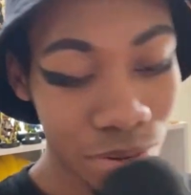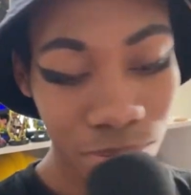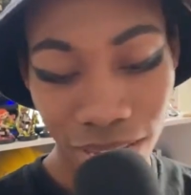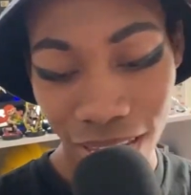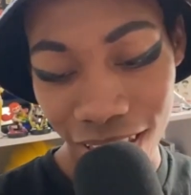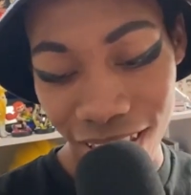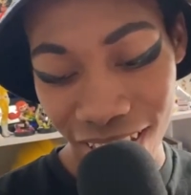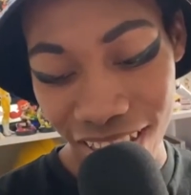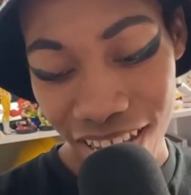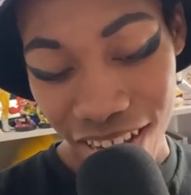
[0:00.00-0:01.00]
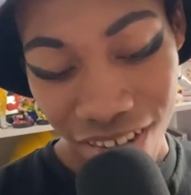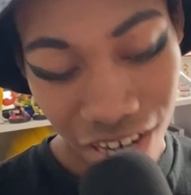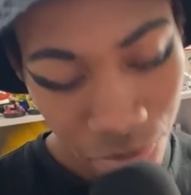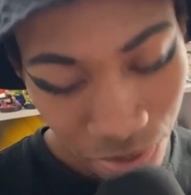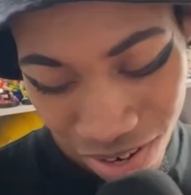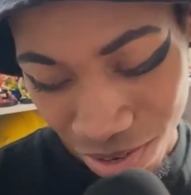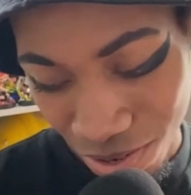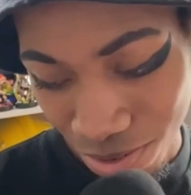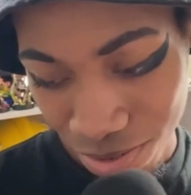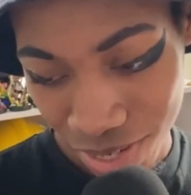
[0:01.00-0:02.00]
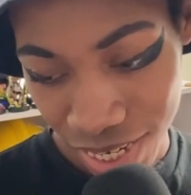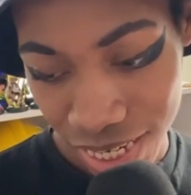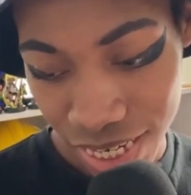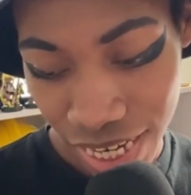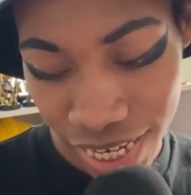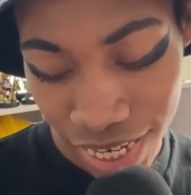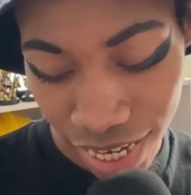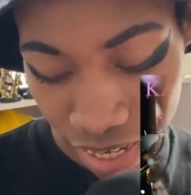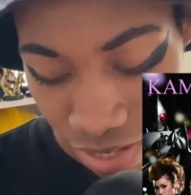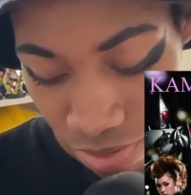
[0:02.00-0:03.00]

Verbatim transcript: Okay, Kamen Rider Girls Saite.